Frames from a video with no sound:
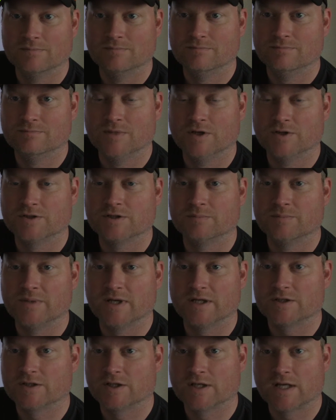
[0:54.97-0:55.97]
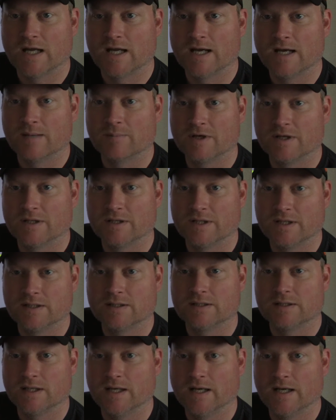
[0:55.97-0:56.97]
motion picture camera
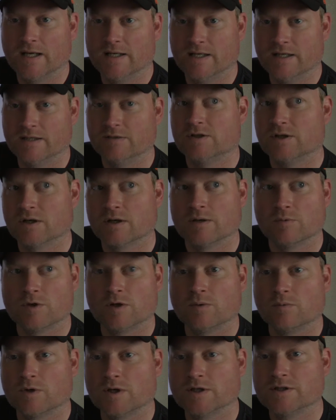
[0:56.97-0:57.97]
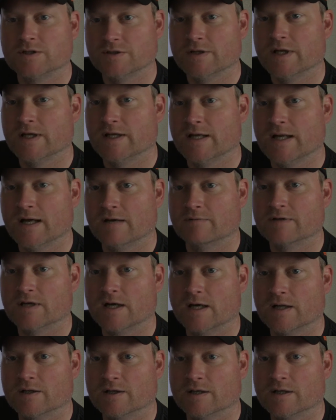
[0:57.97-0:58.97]
and then during World War II they did have
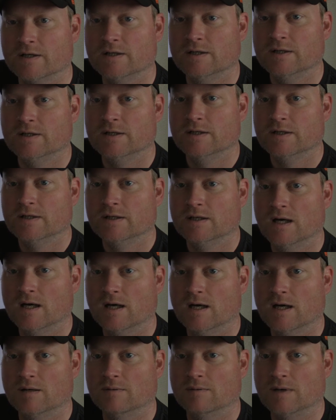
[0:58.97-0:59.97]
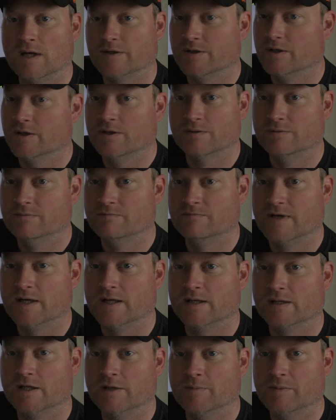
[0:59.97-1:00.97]
color. Although
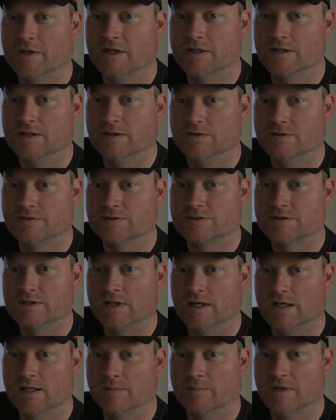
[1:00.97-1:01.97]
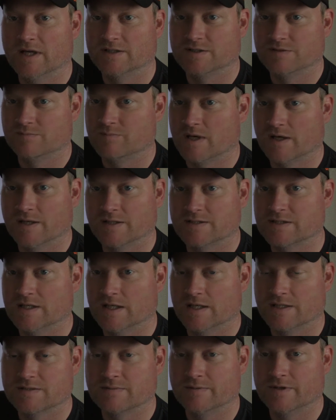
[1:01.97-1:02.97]
very limited use, as you've probably
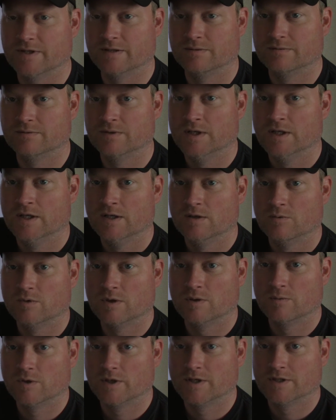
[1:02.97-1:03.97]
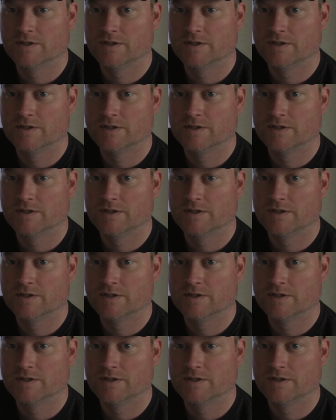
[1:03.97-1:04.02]
seen on some of the World War